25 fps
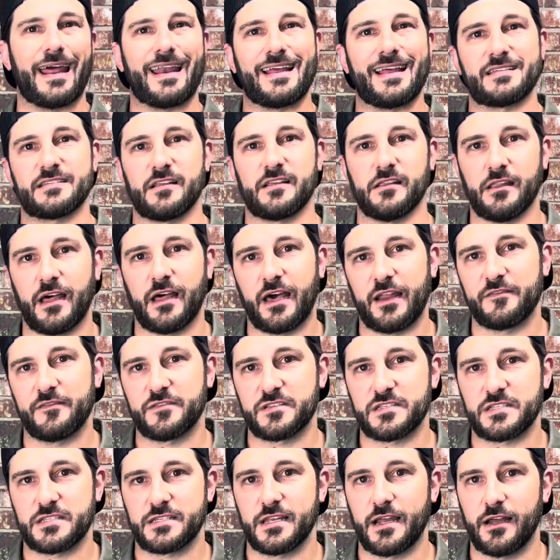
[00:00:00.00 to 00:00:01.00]
and as a lot of
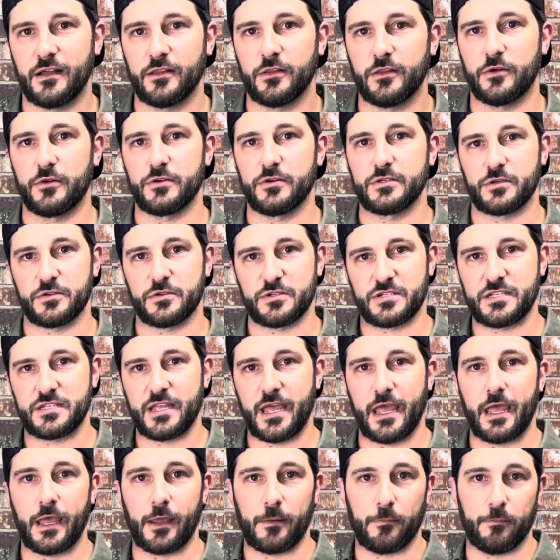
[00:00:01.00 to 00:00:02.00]
sellers are
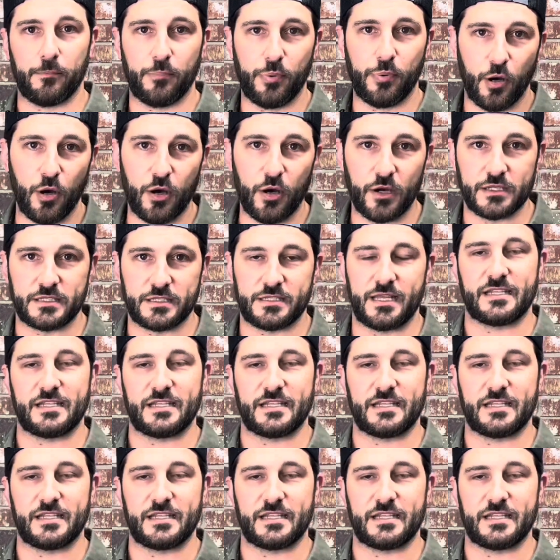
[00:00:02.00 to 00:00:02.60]
staying put,